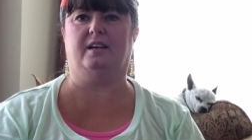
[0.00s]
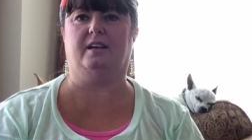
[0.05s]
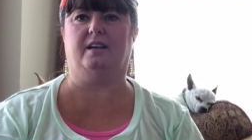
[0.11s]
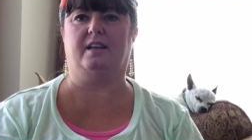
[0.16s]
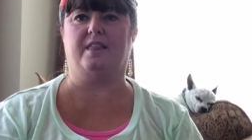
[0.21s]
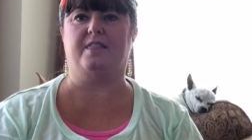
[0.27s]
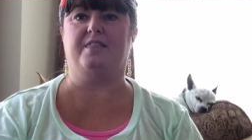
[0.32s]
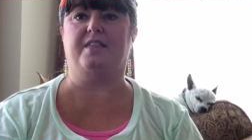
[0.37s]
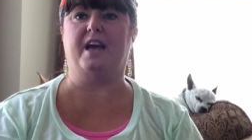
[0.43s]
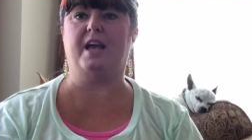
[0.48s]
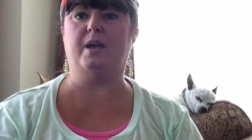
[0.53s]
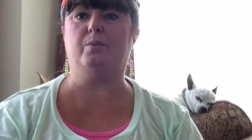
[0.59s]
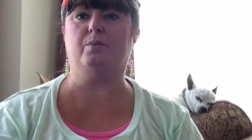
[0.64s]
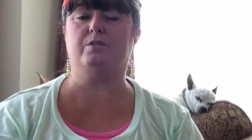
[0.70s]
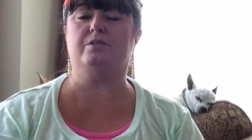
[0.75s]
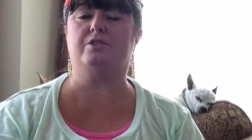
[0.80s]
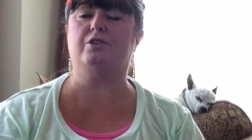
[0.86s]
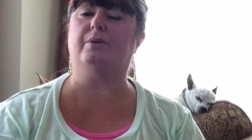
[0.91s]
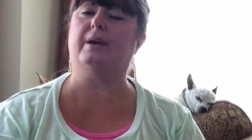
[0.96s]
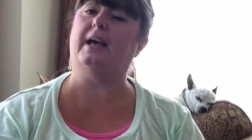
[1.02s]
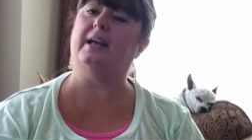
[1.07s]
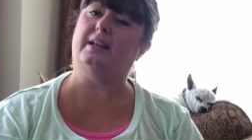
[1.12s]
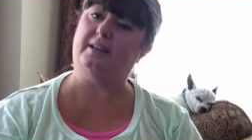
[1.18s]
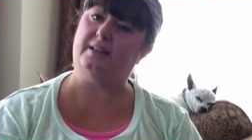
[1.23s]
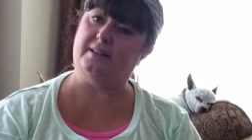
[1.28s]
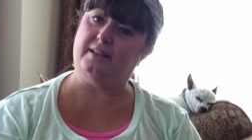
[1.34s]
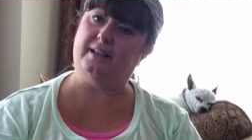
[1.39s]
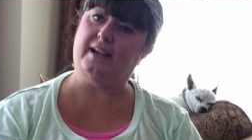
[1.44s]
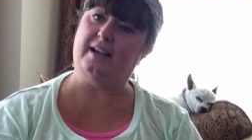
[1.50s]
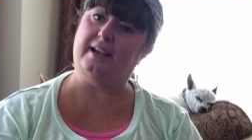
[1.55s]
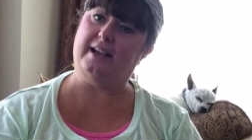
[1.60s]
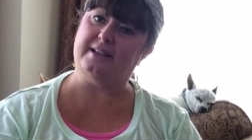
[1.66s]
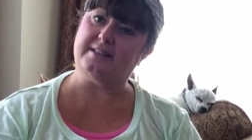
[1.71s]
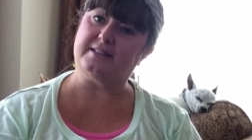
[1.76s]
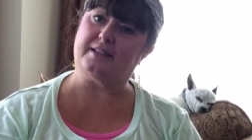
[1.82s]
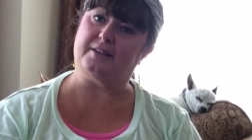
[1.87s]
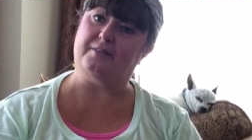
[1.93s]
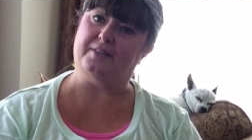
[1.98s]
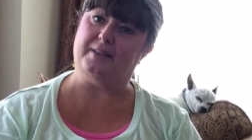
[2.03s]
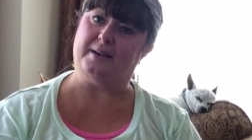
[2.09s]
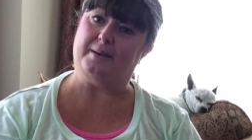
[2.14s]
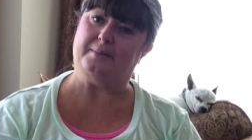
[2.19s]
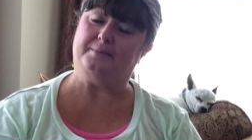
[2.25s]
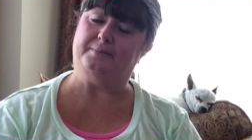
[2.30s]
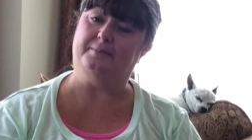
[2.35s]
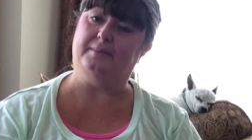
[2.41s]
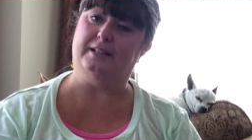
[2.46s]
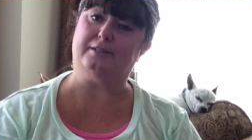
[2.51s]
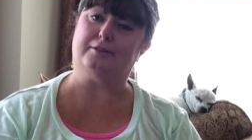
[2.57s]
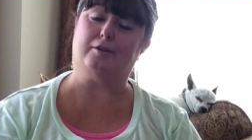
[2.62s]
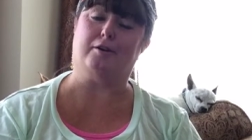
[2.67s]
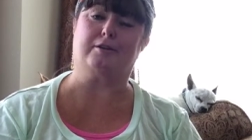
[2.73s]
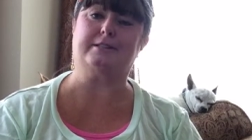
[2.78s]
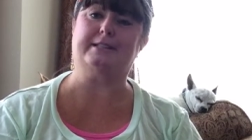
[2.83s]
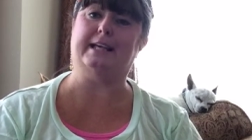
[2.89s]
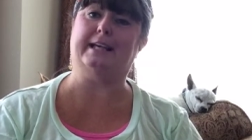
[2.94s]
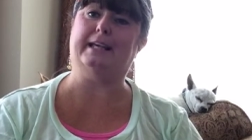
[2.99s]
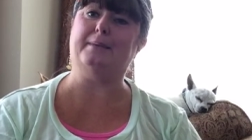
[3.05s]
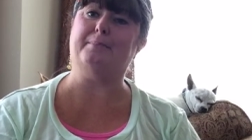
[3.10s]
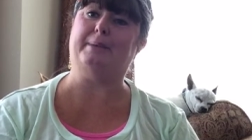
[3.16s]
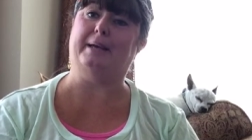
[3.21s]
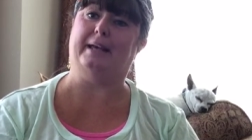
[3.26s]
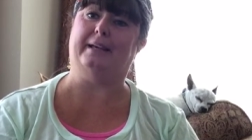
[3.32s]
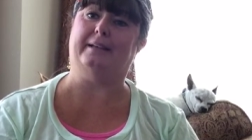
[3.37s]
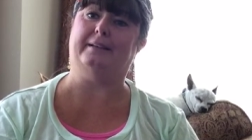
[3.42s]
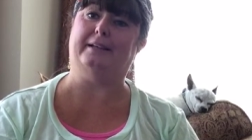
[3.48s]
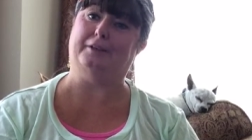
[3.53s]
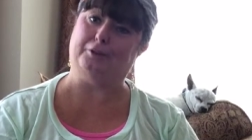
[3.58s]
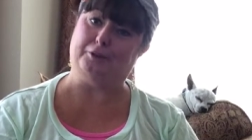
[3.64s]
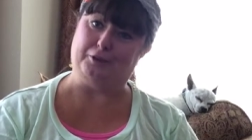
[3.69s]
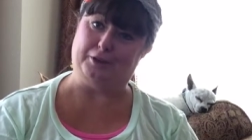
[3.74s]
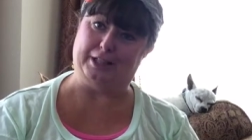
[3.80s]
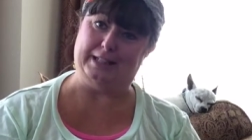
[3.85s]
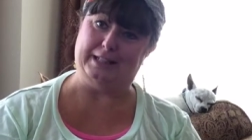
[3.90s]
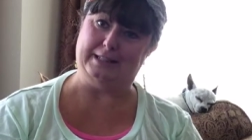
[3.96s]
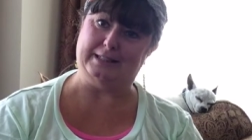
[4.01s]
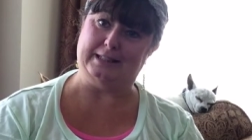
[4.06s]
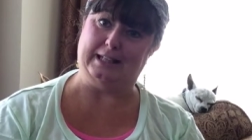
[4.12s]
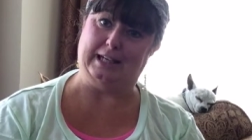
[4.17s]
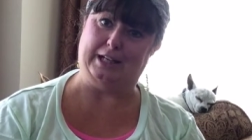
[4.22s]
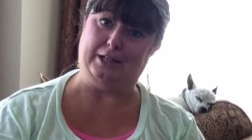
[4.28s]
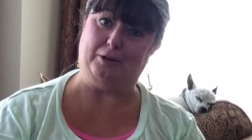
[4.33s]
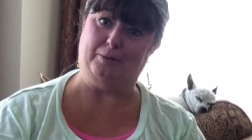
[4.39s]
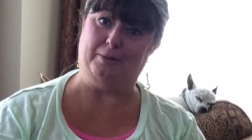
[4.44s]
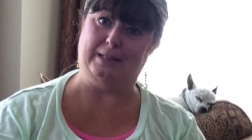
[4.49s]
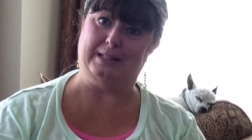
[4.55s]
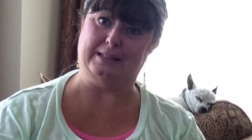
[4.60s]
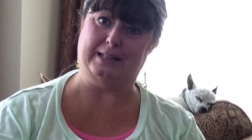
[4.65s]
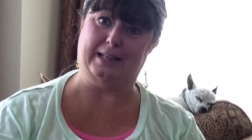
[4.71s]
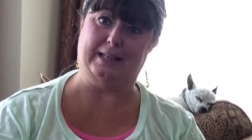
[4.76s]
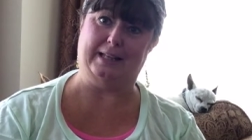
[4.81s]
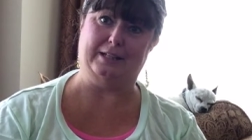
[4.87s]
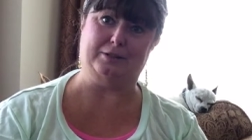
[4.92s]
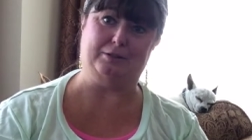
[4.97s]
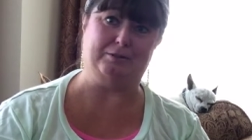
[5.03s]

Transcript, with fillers: they will do anything I ask of them as long as they get paid in cookies. And I don't want to say that too